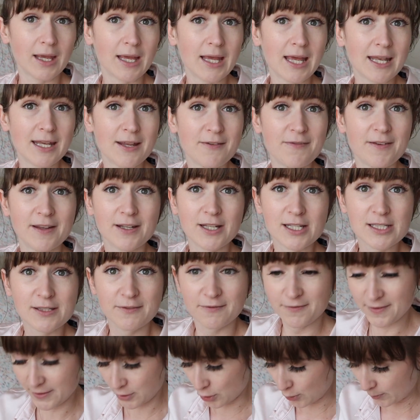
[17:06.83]
if it
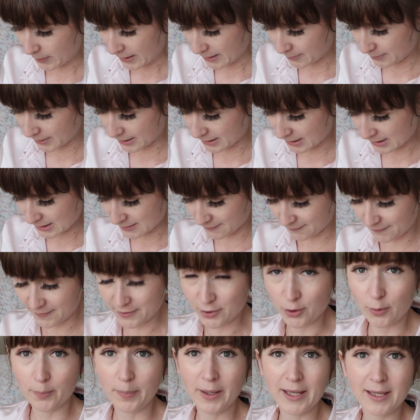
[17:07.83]
doesn't fit your baby, it doesn't fit
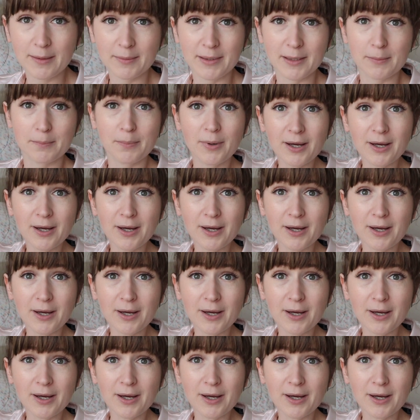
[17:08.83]
your baby.